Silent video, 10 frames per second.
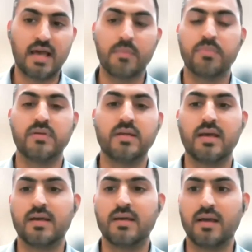Correct. happen.
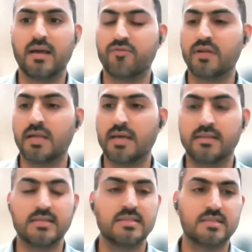And I, I feel
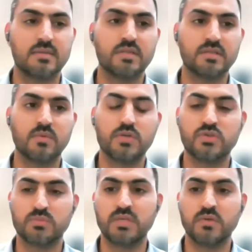like this is something that we
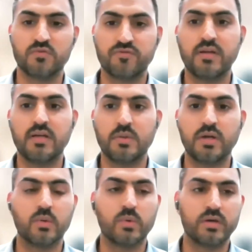should be fairly
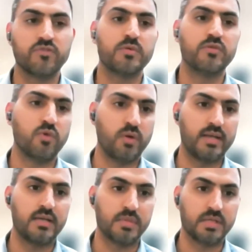well aware of before
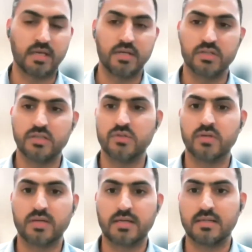adding medication, as
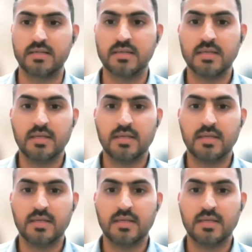you correctly